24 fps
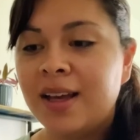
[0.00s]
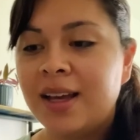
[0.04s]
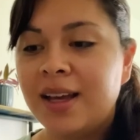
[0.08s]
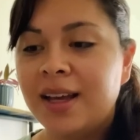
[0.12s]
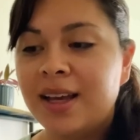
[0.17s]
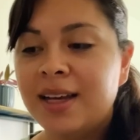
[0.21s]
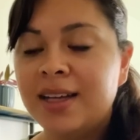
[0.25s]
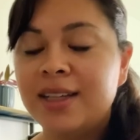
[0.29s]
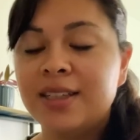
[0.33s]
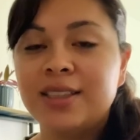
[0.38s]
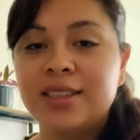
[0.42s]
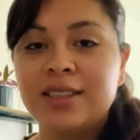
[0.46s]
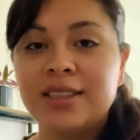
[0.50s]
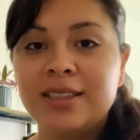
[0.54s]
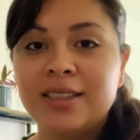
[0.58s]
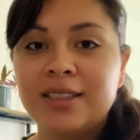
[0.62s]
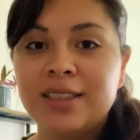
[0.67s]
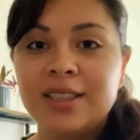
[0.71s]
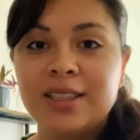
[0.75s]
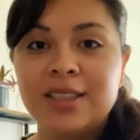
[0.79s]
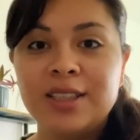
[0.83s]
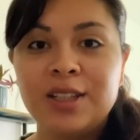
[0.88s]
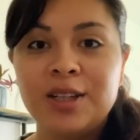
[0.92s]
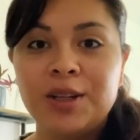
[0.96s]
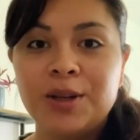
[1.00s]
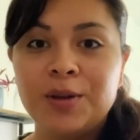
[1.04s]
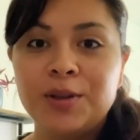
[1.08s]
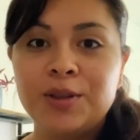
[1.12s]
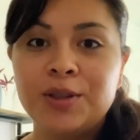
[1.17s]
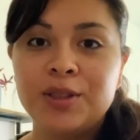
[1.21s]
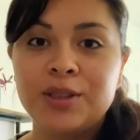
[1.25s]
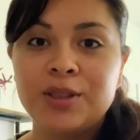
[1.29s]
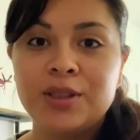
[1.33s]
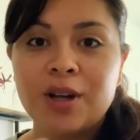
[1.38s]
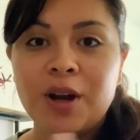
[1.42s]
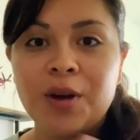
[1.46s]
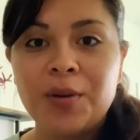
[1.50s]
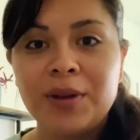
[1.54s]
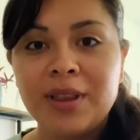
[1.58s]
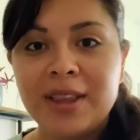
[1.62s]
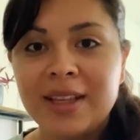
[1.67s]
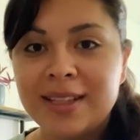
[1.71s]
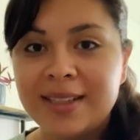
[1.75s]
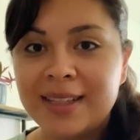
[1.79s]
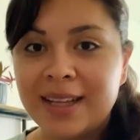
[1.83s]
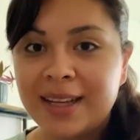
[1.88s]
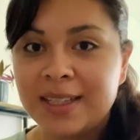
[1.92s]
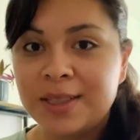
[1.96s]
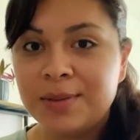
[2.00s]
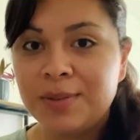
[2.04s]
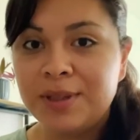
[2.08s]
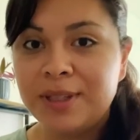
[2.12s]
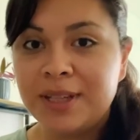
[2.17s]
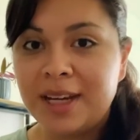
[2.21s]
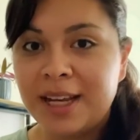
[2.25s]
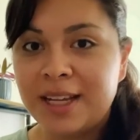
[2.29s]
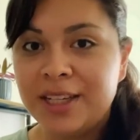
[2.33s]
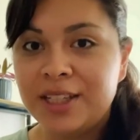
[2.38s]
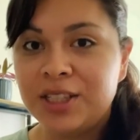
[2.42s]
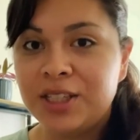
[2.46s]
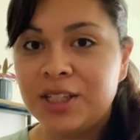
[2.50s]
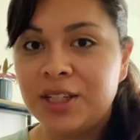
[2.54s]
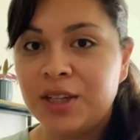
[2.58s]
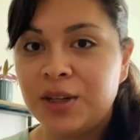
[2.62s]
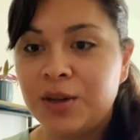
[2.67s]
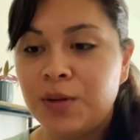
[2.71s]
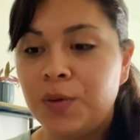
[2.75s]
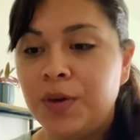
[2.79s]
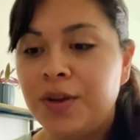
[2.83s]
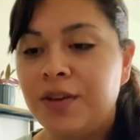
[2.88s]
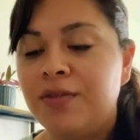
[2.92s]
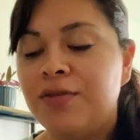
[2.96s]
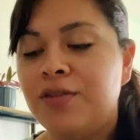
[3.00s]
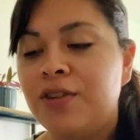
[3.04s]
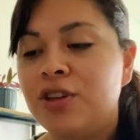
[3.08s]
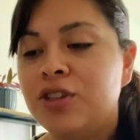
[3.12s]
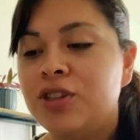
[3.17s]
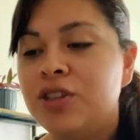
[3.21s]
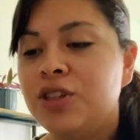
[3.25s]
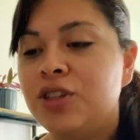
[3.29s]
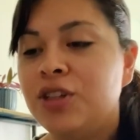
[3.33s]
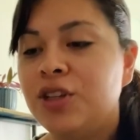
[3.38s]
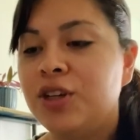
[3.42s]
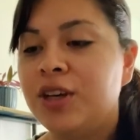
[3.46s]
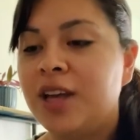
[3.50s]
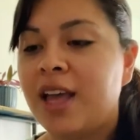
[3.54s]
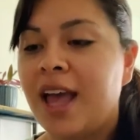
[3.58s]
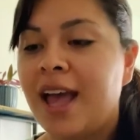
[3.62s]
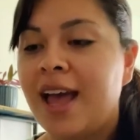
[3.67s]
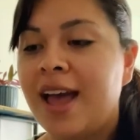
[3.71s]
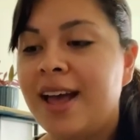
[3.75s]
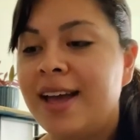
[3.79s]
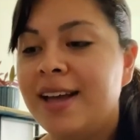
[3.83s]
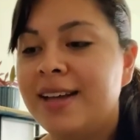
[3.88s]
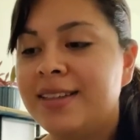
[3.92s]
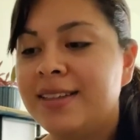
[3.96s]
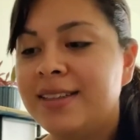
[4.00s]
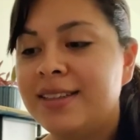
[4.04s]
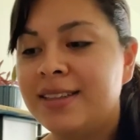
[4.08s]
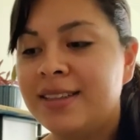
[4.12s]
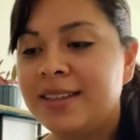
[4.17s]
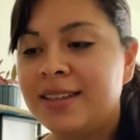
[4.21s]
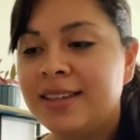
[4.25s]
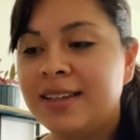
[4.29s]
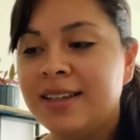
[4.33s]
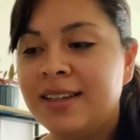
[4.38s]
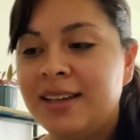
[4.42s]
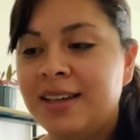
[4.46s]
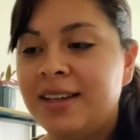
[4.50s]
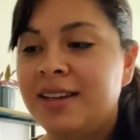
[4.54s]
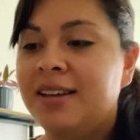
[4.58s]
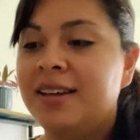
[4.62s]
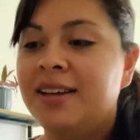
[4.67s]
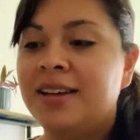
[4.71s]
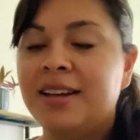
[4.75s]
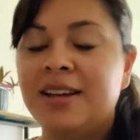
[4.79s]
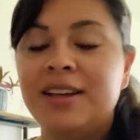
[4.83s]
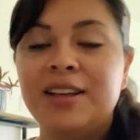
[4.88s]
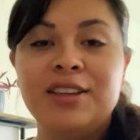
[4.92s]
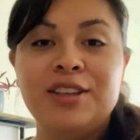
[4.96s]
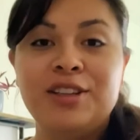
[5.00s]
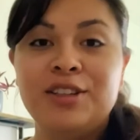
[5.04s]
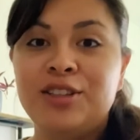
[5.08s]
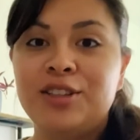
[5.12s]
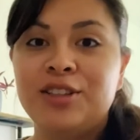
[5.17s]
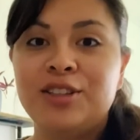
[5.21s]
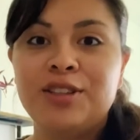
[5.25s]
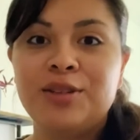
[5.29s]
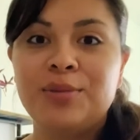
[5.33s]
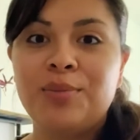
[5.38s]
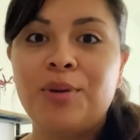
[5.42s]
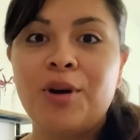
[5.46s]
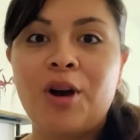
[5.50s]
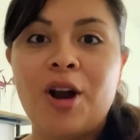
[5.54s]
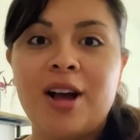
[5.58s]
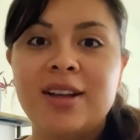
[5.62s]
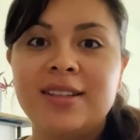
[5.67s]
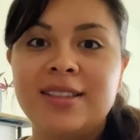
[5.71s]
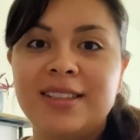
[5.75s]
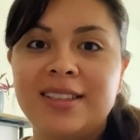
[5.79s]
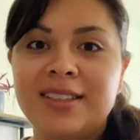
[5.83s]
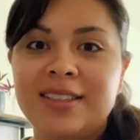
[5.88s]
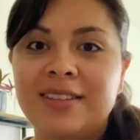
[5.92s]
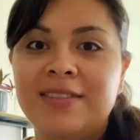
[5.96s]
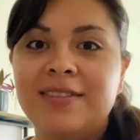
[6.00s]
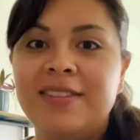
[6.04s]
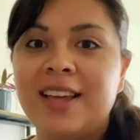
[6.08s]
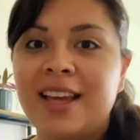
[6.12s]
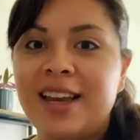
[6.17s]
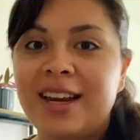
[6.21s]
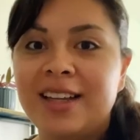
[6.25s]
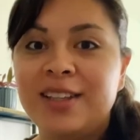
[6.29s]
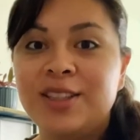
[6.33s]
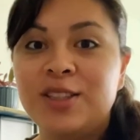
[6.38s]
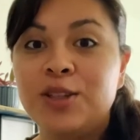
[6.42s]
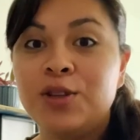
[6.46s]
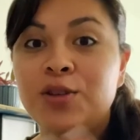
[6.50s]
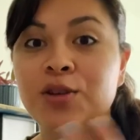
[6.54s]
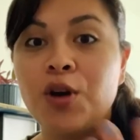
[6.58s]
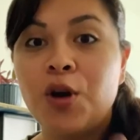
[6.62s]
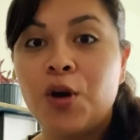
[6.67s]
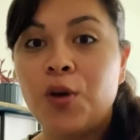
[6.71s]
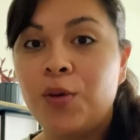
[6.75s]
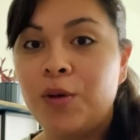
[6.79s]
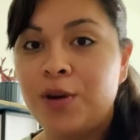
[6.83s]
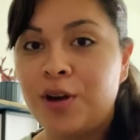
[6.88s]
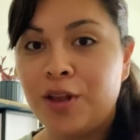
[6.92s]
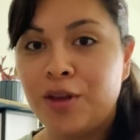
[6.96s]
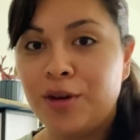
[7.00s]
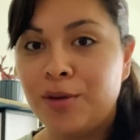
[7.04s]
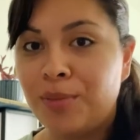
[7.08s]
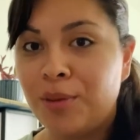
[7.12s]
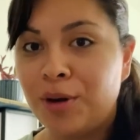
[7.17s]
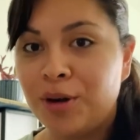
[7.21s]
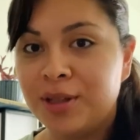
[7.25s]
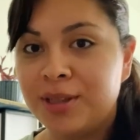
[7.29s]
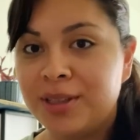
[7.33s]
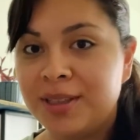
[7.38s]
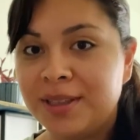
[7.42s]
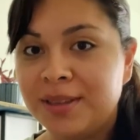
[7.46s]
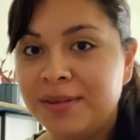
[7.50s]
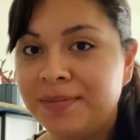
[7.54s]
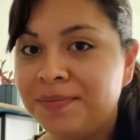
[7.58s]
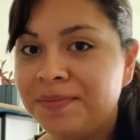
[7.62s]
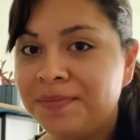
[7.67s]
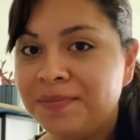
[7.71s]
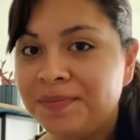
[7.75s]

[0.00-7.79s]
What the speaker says: And, to start with his explanation, we first look at just the process of getting to know another person.